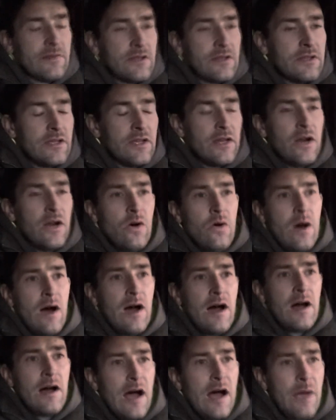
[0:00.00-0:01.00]
you know,
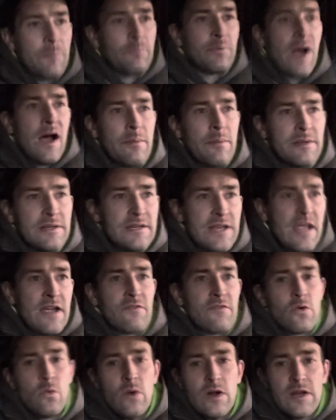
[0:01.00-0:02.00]
I probably
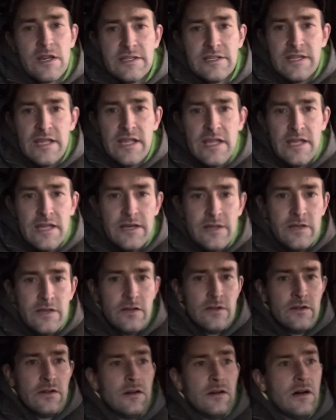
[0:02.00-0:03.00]
never would have did
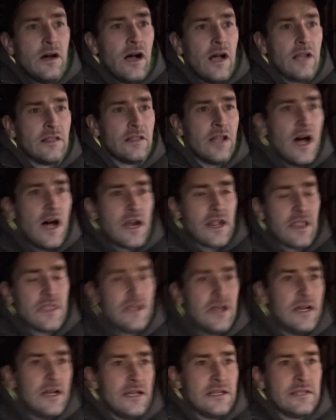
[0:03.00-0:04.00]
a lot of
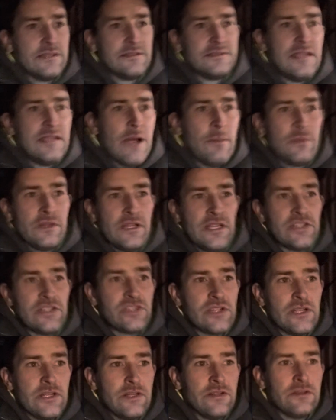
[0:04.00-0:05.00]
the
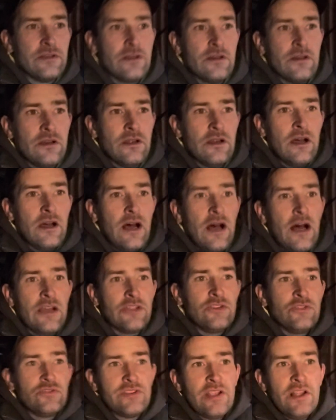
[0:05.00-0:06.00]
demolition uh,
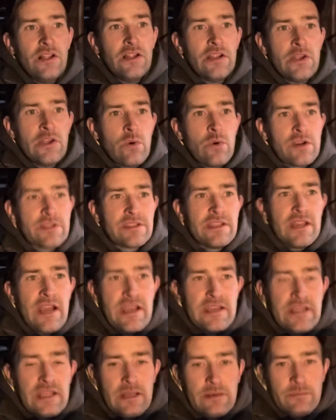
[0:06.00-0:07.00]
utility work that I
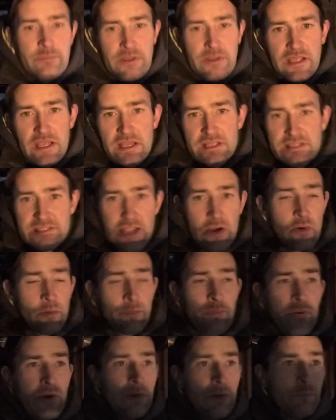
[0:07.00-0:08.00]
did because they were
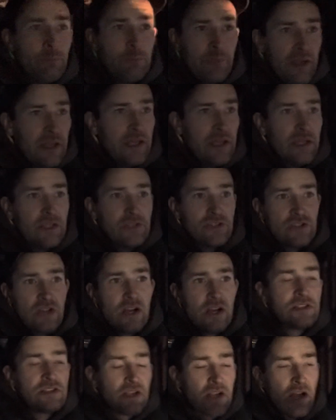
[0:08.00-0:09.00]
putting big
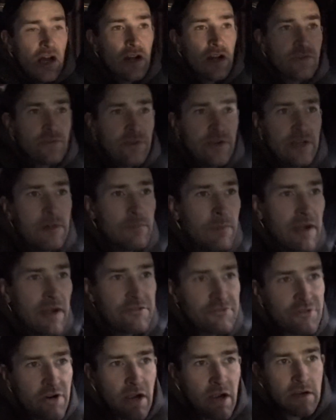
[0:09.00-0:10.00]
chunks of concrete in my
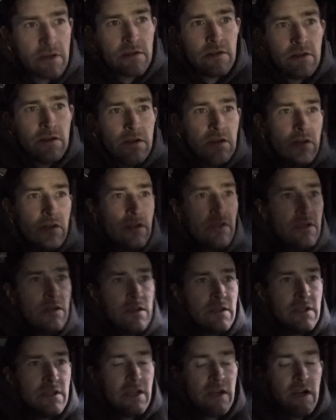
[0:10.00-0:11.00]
truck.
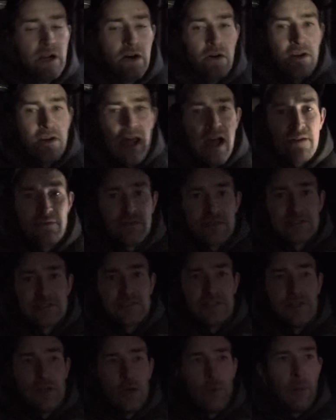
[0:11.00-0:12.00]
You know, and having a
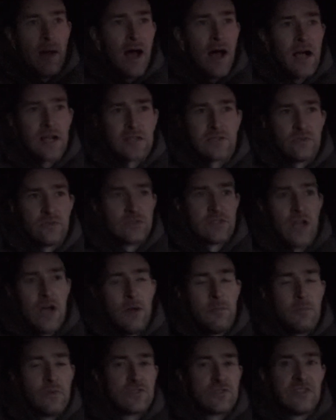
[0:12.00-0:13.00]
steel box was
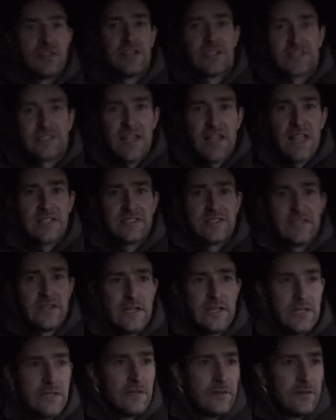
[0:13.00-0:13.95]
almost a necessity.